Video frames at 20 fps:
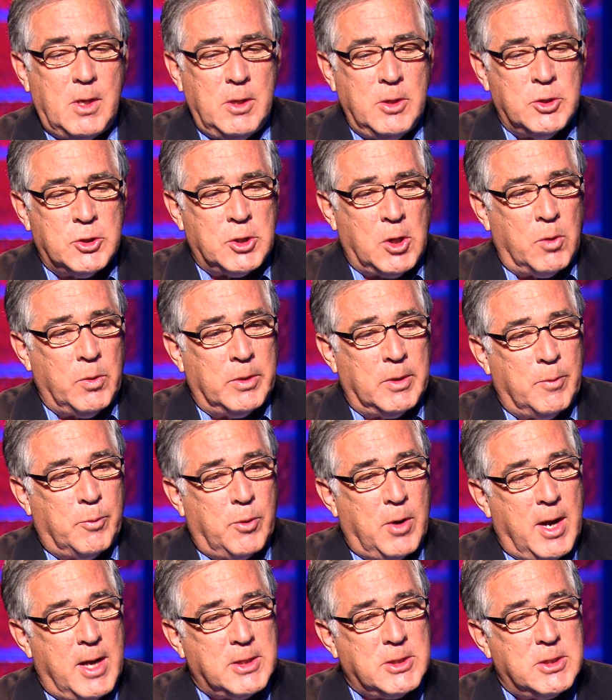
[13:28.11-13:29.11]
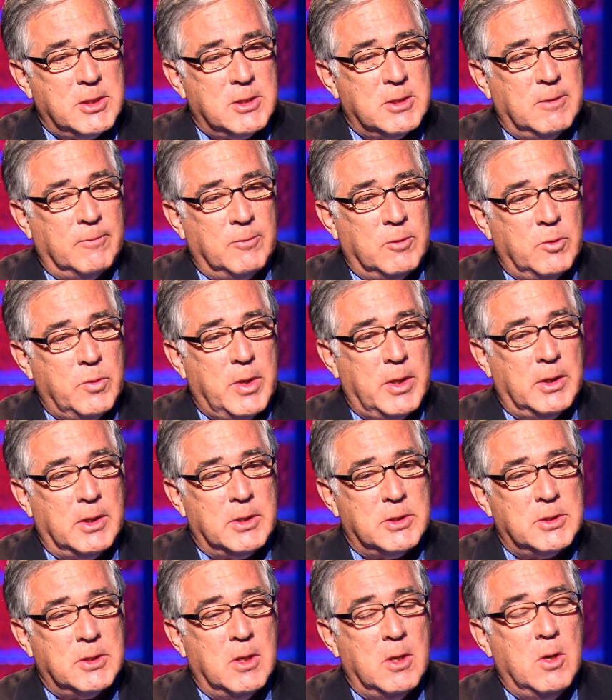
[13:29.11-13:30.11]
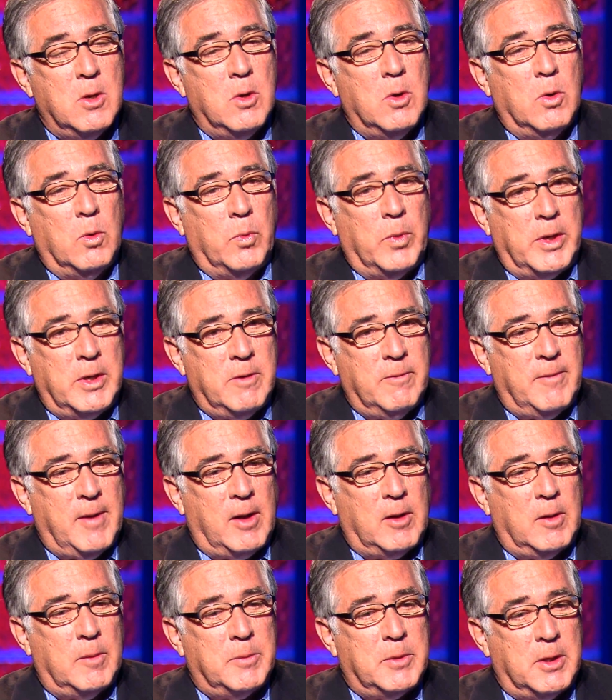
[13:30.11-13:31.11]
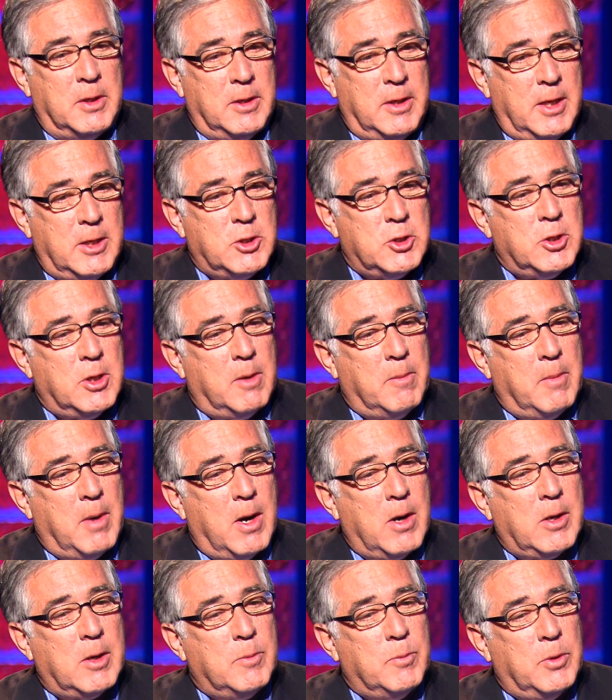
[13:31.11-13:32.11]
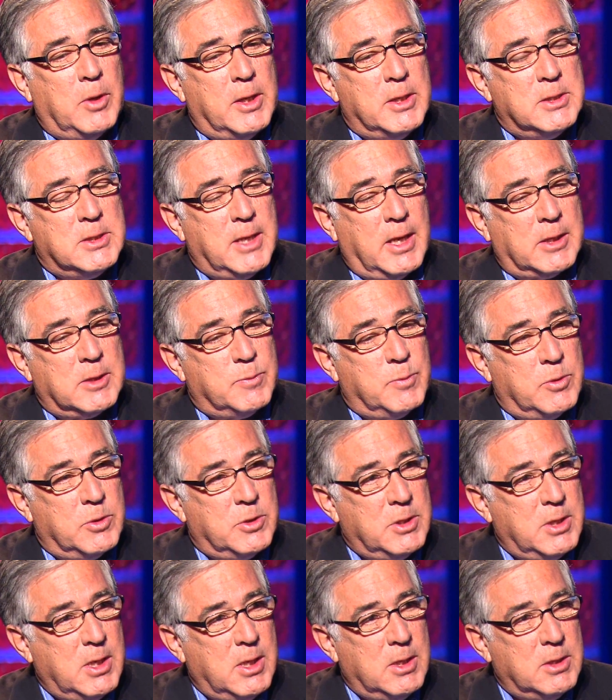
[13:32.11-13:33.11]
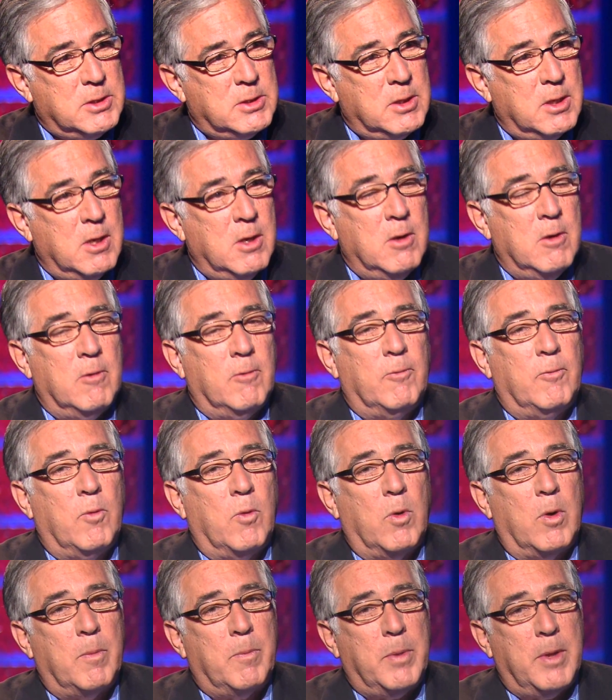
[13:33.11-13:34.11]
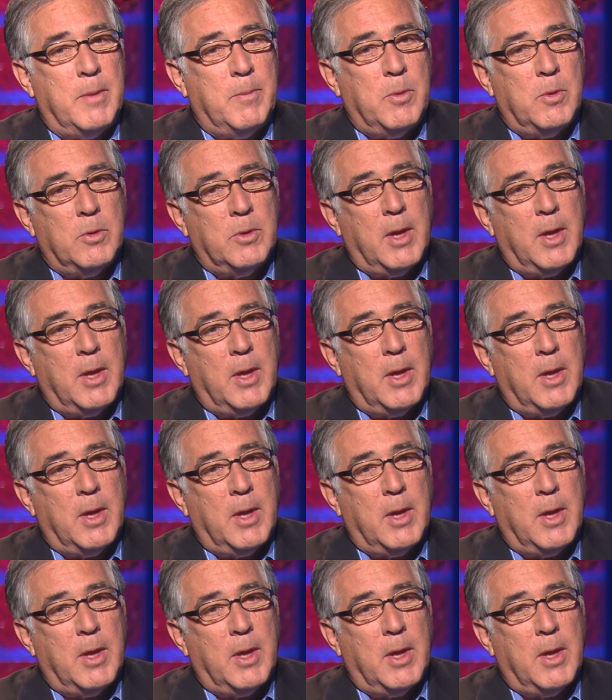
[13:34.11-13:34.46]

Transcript: So in the process of doing this, we developed a niche and a marketplace expertise for people